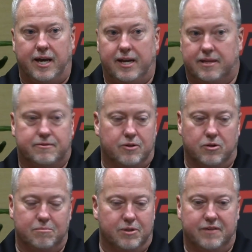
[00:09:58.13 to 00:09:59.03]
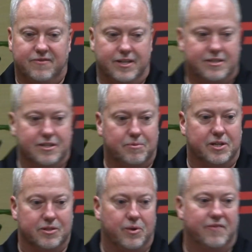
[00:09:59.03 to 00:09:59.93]
And I solely believe this just
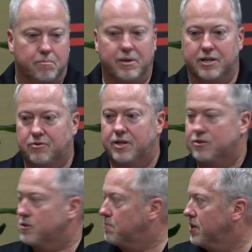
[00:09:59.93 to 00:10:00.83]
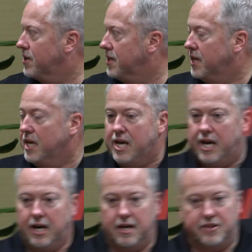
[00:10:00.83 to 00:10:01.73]
because we have the best racers, here.
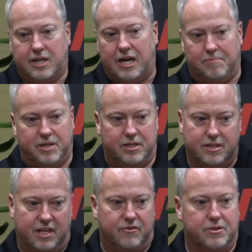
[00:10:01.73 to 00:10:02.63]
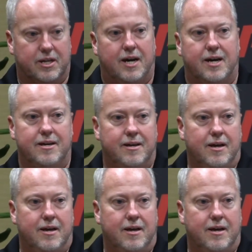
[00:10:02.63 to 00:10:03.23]
Uh, the competition level is high.